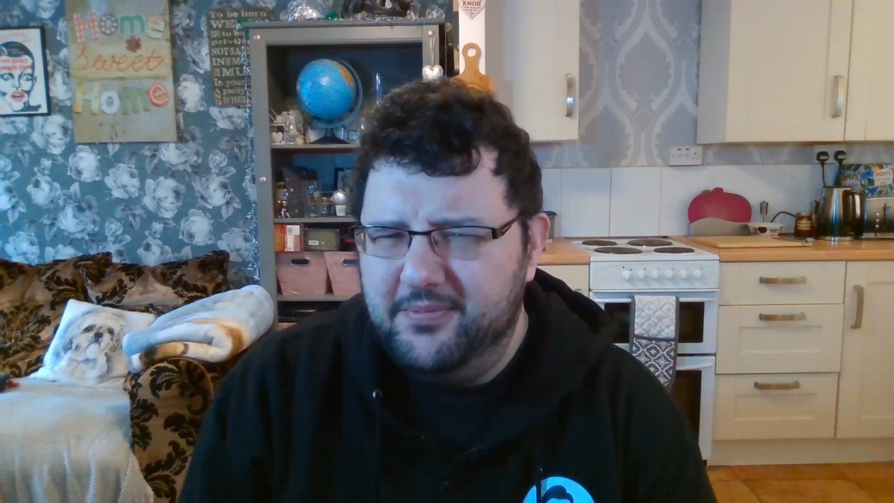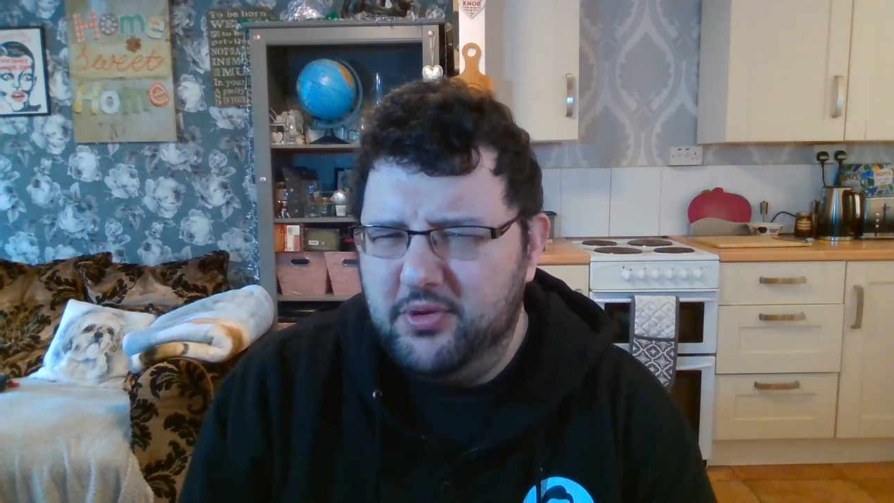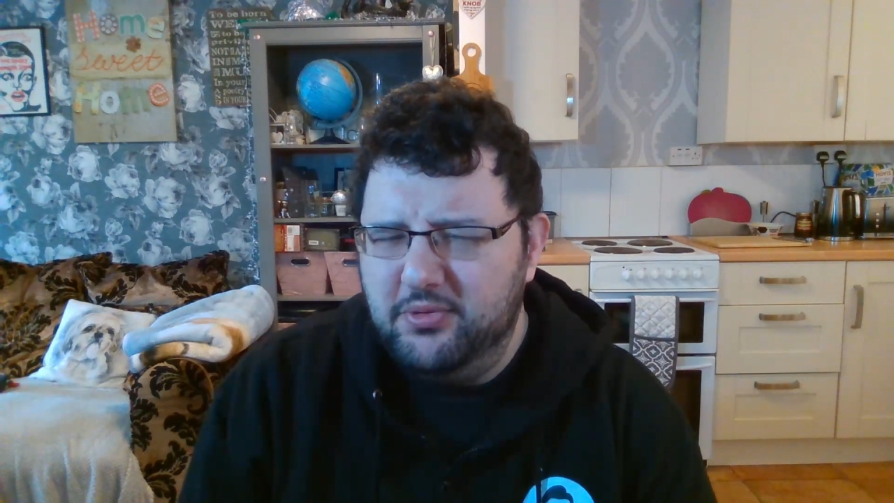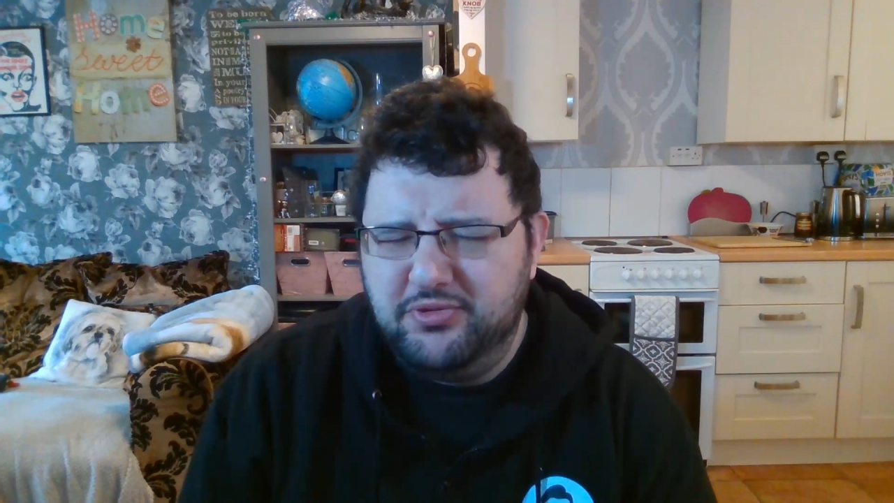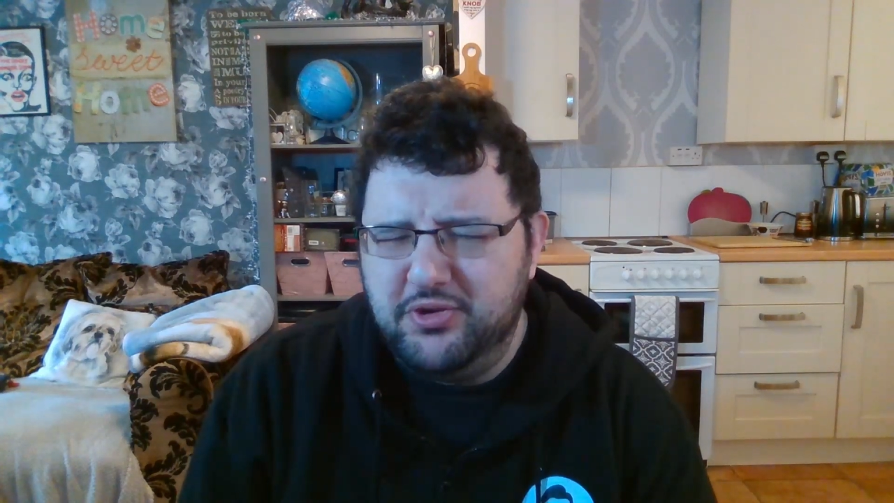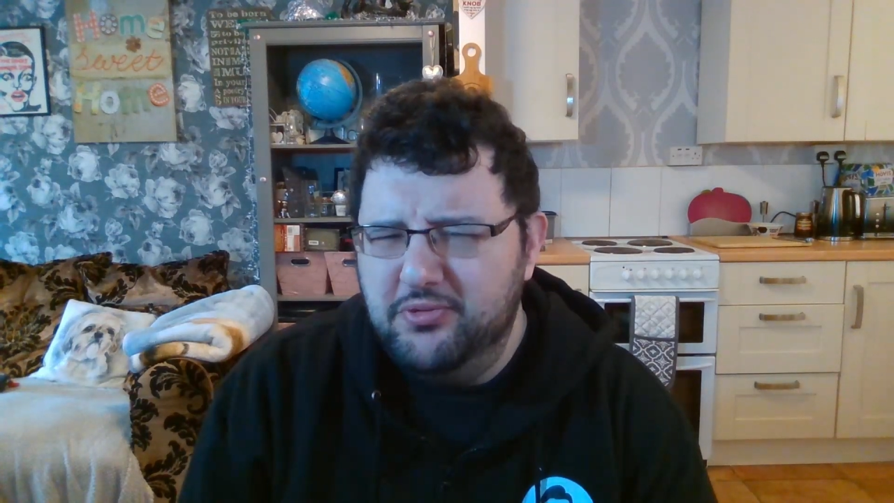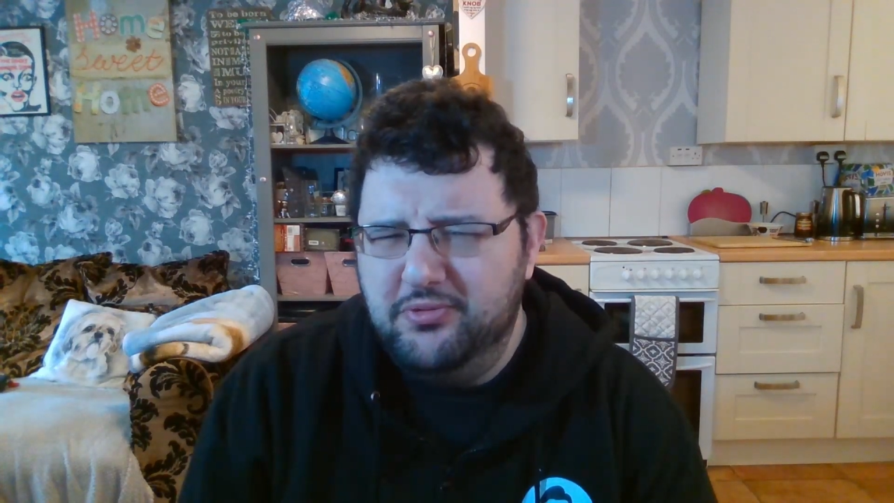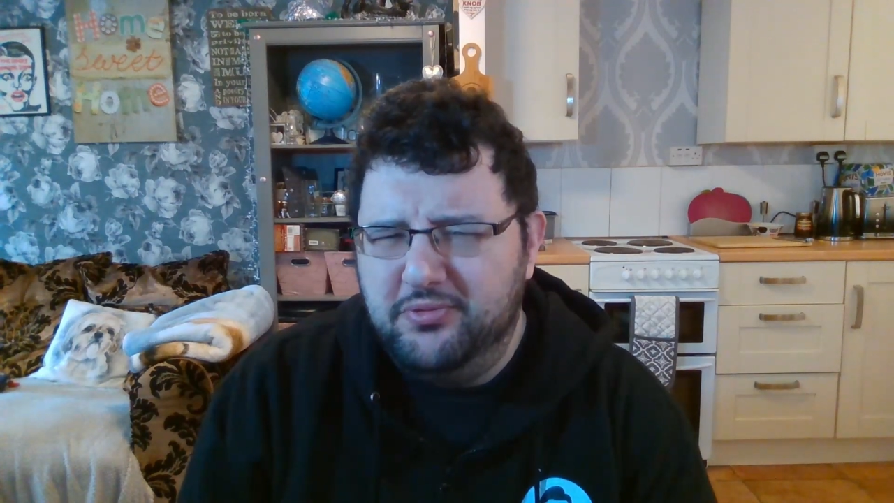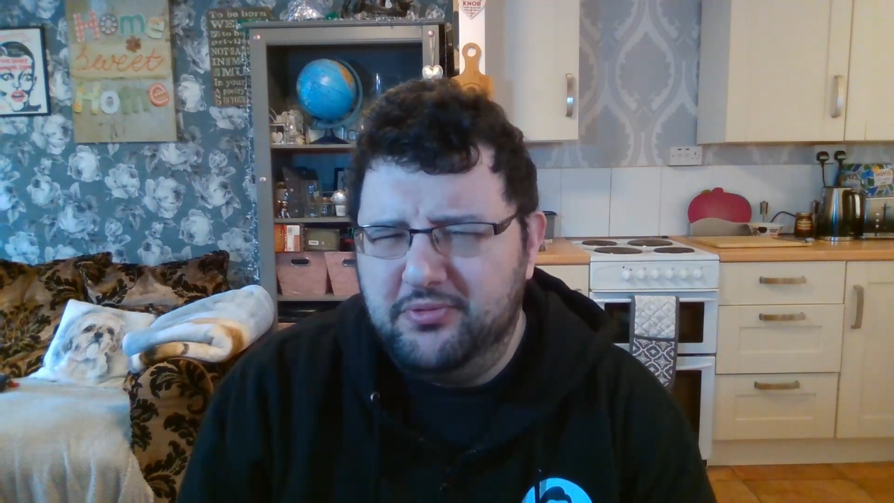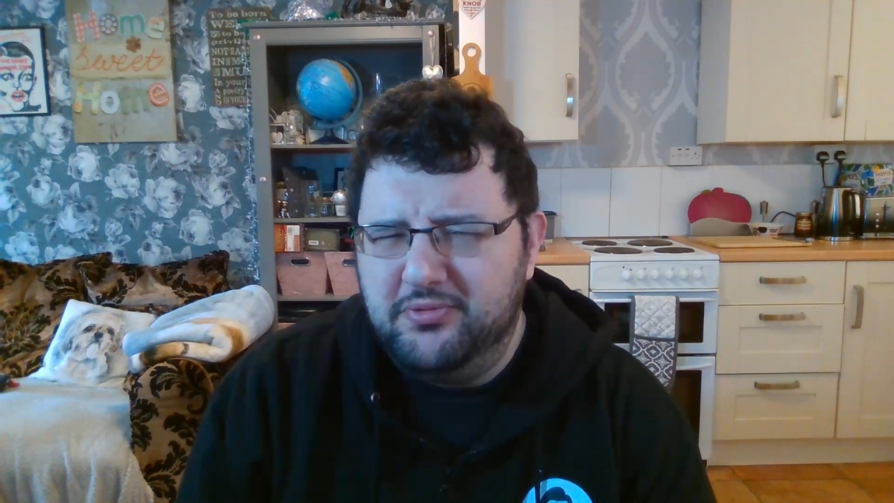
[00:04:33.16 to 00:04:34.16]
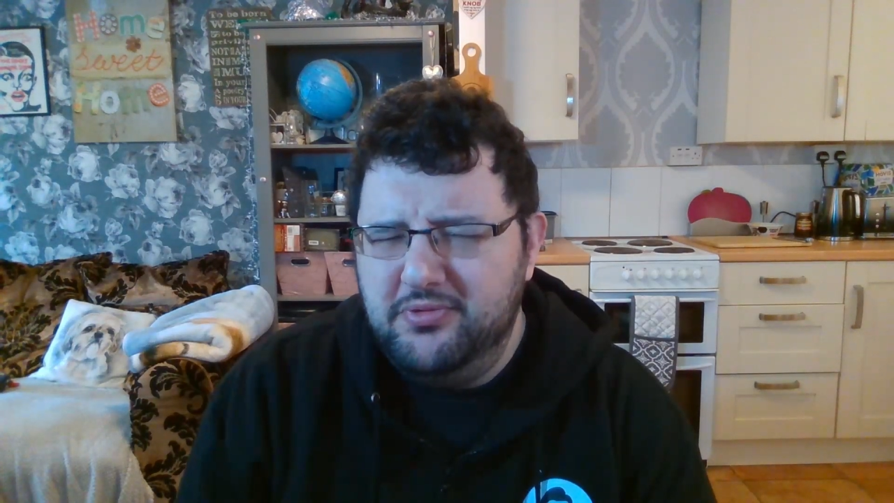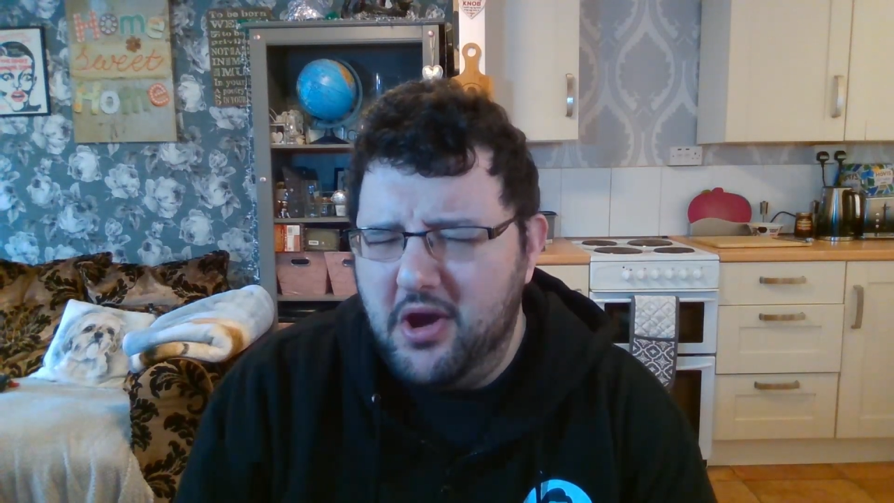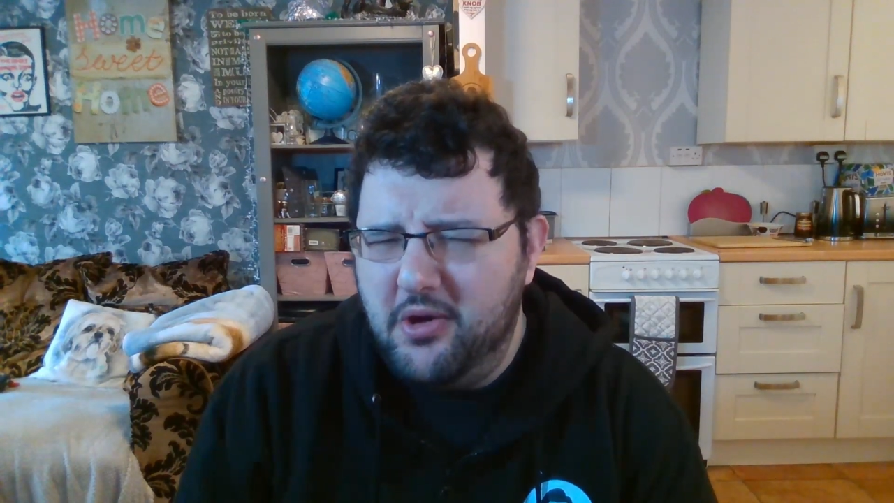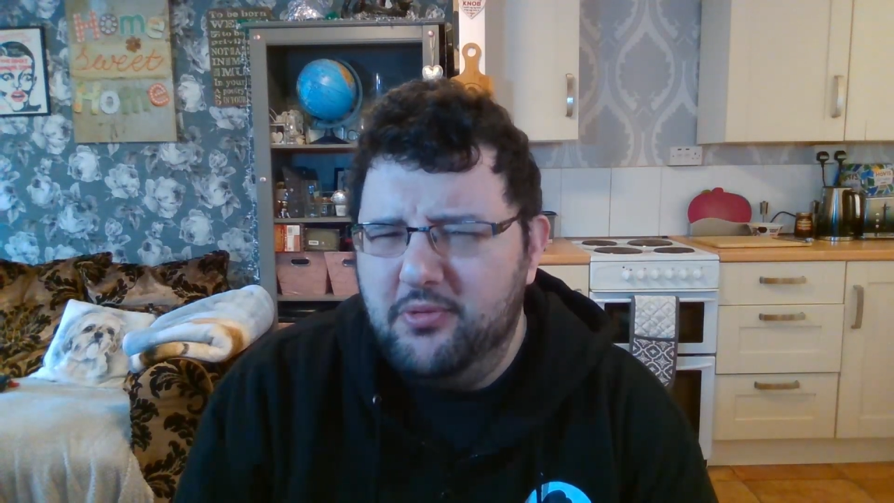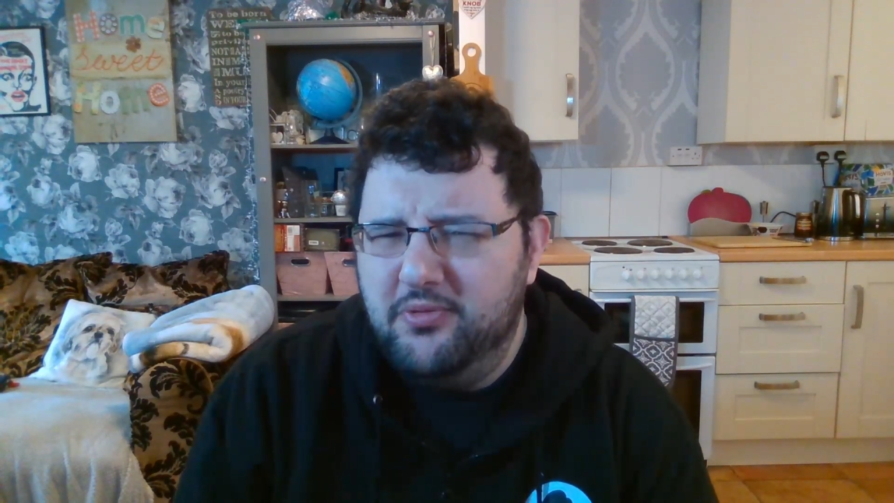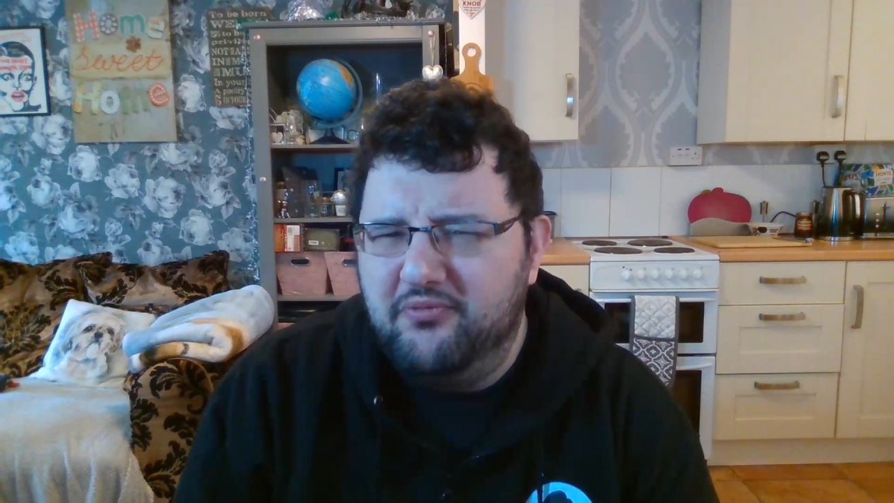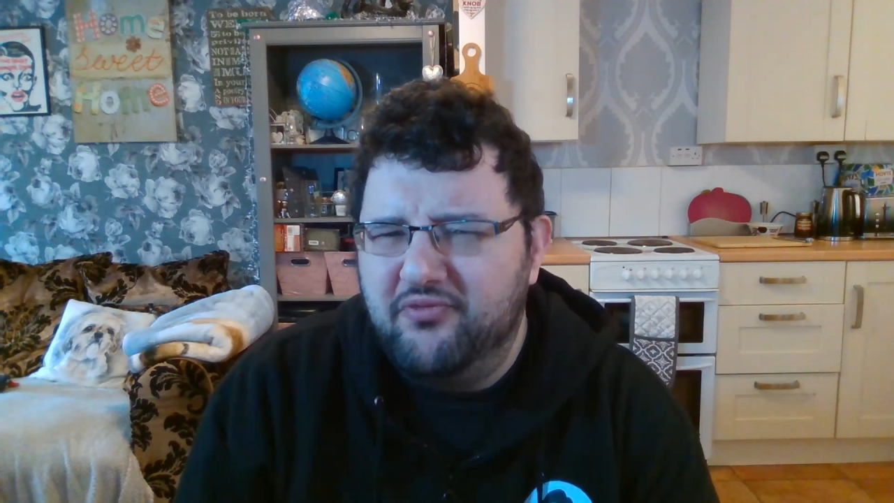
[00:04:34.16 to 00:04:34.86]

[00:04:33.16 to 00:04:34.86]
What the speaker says: do know